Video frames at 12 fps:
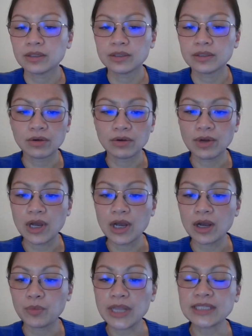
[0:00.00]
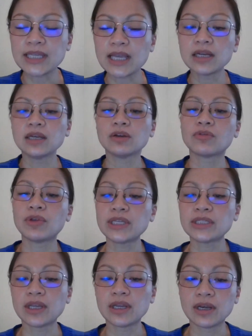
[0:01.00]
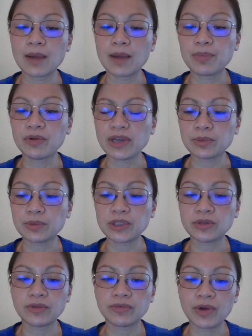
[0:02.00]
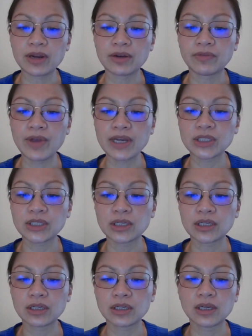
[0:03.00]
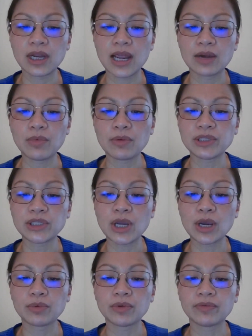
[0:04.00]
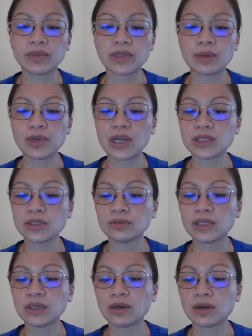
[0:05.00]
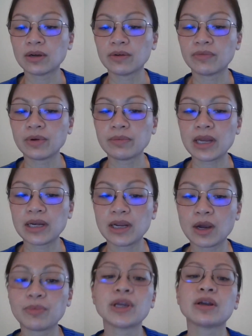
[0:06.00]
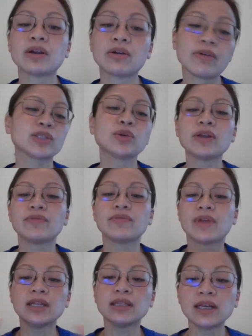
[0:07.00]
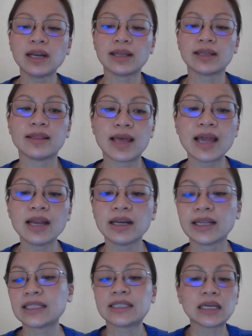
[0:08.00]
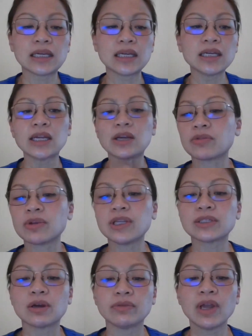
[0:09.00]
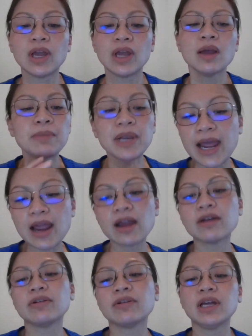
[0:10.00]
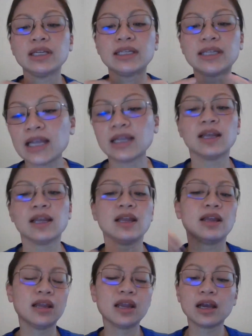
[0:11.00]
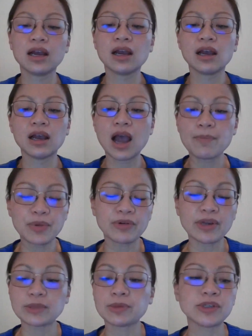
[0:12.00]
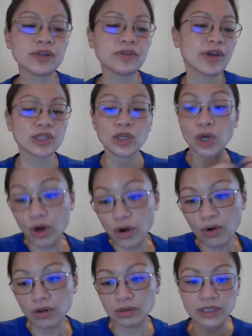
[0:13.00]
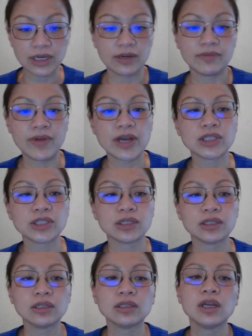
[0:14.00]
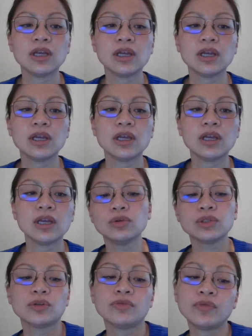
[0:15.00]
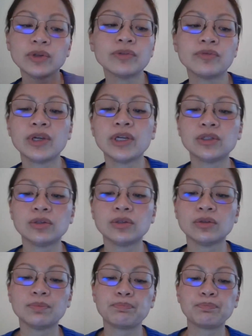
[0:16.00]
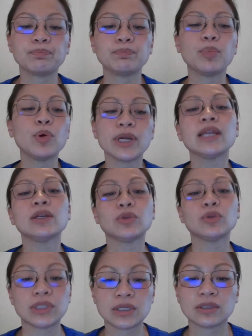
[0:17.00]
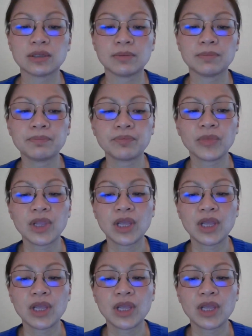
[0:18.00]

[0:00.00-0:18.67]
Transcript: So we had sudden increase in upper respiratory tract infection, and when we checked with WHO, did not confirm any outbreak. Correct. So if anything like that, like sudden increase of malaria, dengue, upper respiratory infection, colds, infections, you should feel free to put into system.